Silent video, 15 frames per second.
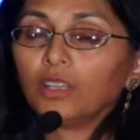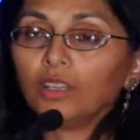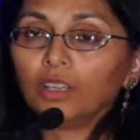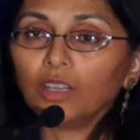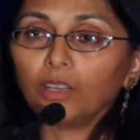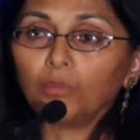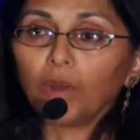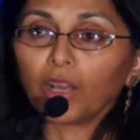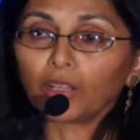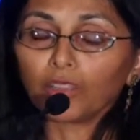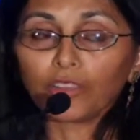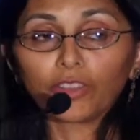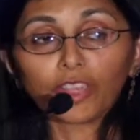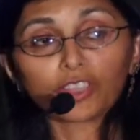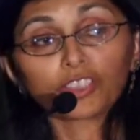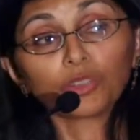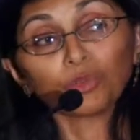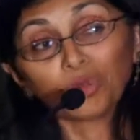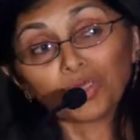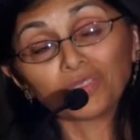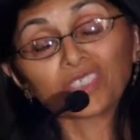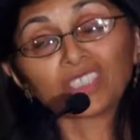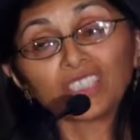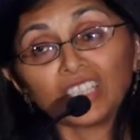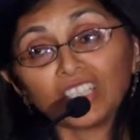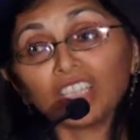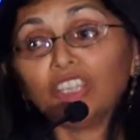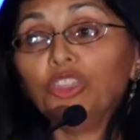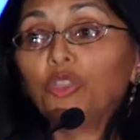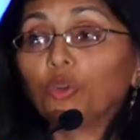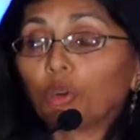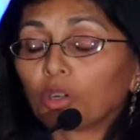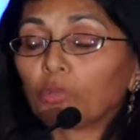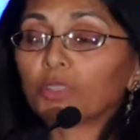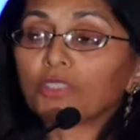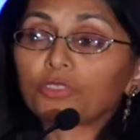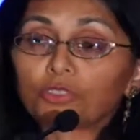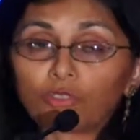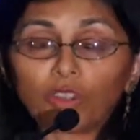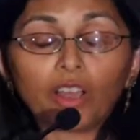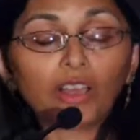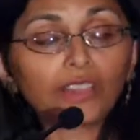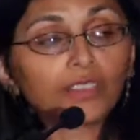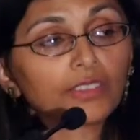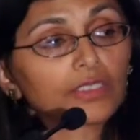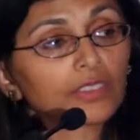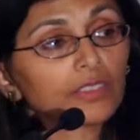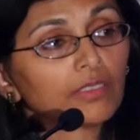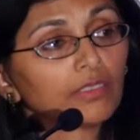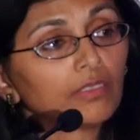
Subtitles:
Bangladesh, and we've seen enormous strides